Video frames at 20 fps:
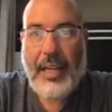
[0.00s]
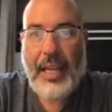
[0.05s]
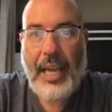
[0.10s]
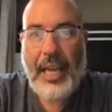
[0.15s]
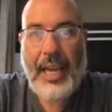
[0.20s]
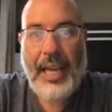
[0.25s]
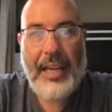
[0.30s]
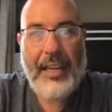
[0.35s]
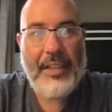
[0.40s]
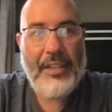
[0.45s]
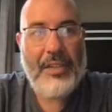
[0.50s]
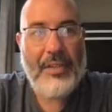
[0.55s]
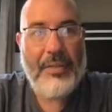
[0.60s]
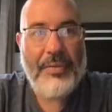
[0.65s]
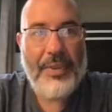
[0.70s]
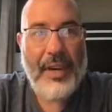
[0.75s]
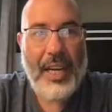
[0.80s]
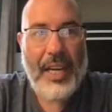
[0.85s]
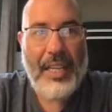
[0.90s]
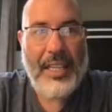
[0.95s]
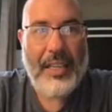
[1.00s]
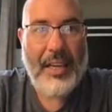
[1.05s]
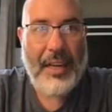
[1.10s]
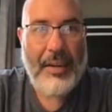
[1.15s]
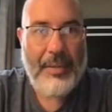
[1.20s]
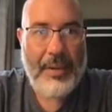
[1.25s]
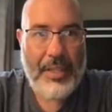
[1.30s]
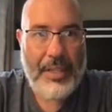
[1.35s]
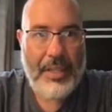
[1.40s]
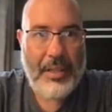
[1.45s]
And to find high
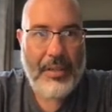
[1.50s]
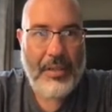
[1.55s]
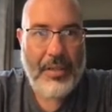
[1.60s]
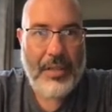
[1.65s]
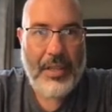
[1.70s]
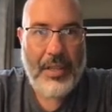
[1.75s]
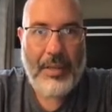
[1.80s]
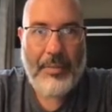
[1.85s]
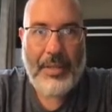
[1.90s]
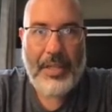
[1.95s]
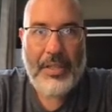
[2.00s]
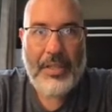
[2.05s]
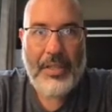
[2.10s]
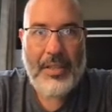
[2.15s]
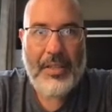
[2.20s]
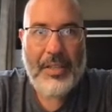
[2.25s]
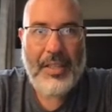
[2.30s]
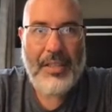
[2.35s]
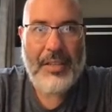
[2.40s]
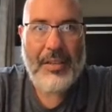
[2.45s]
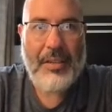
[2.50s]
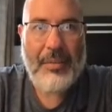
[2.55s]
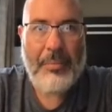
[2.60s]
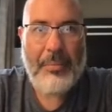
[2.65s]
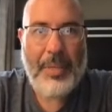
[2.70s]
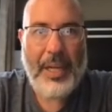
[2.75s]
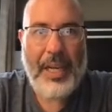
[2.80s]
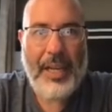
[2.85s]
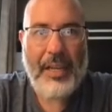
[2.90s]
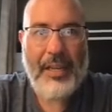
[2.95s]
resolution images, let's go to
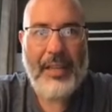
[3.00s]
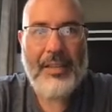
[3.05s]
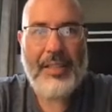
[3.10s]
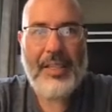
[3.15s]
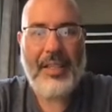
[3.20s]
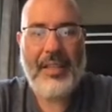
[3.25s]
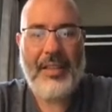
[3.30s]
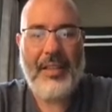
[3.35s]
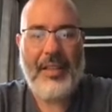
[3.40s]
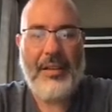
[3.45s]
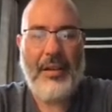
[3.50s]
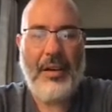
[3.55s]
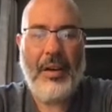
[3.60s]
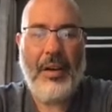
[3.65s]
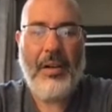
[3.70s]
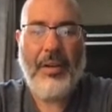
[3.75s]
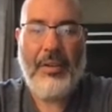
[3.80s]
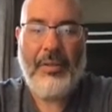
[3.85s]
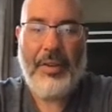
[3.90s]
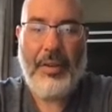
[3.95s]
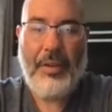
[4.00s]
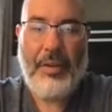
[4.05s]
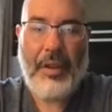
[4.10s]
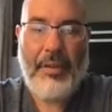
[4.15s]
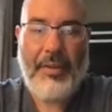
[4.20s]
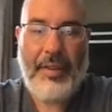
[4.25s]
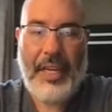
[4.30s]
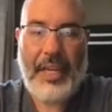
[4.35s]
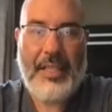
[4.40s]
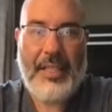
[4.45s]
Bing, because I think all of you have
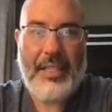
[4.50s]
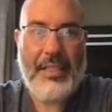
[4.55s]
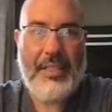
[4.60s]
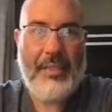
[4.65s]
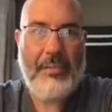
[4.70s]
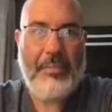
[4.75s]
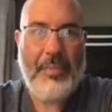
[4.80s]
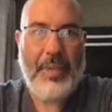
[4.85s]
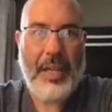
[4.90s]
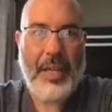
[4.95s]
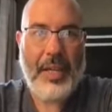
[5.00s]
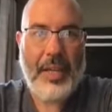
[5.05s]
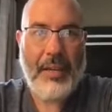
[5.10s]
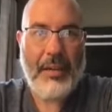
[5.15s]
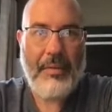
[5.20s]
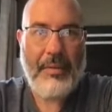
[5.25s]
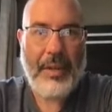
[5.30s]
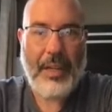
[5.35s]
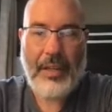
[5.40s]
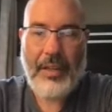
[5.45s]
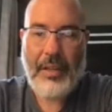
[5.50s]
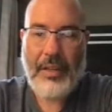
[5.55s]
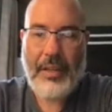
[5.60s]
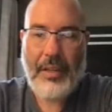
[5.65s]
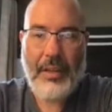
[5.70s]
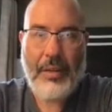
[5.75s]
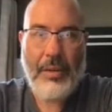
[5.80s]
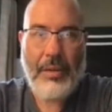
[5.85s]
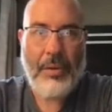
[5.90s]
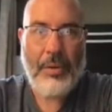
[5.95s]
access to Bing rather
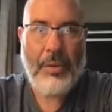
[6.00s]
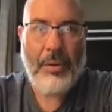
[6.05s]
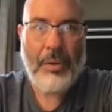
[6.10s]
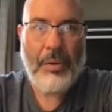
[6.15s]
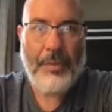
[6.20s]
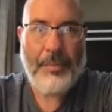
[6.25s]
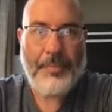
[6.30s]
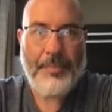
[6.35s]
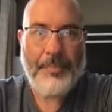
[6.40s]
than Google.